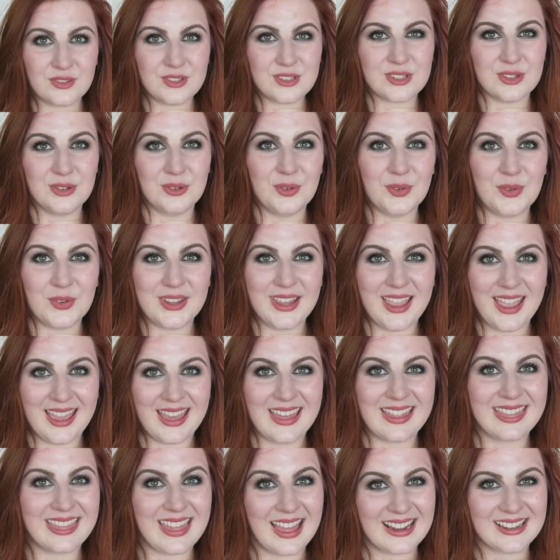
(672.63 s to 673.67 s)
So
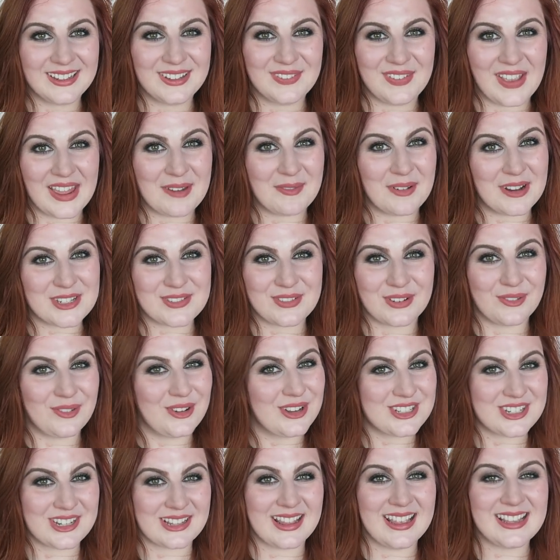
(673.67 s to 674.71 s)
yeah, thank you very much for
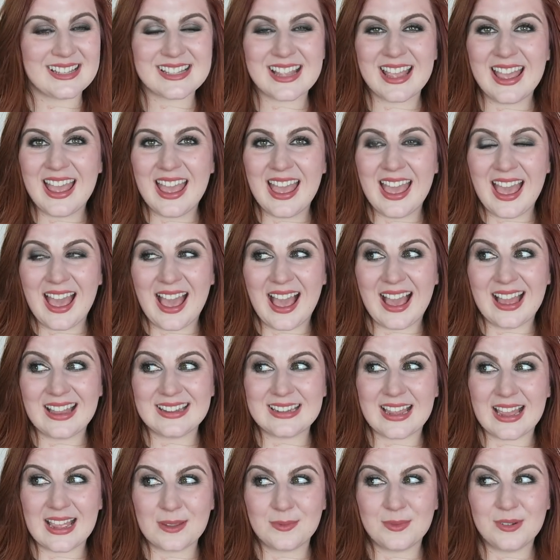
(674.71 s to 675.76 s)
watching this
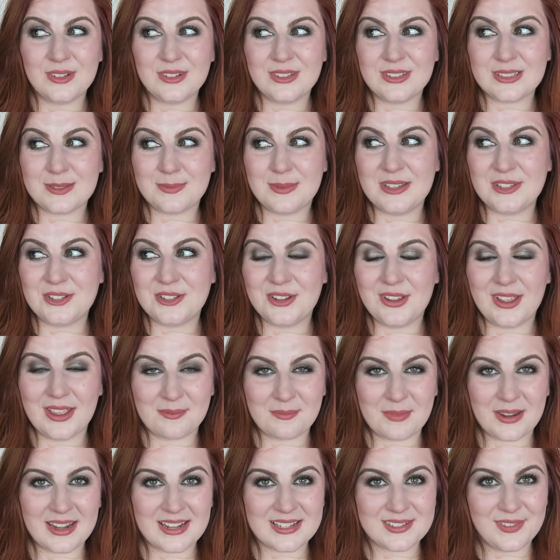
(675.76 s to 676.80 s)
and I will speak to you
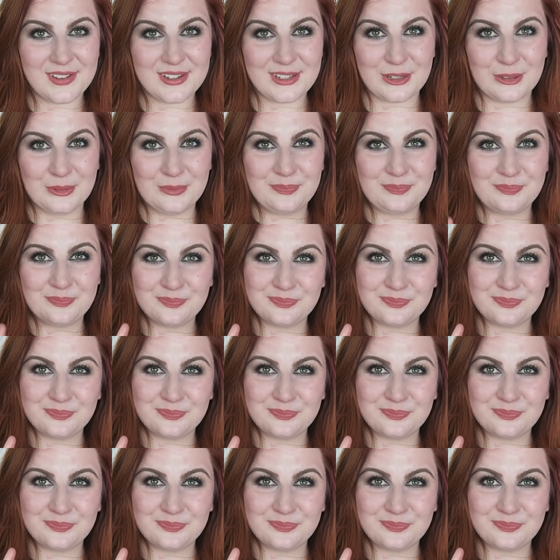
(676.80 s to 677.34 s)
in my next video.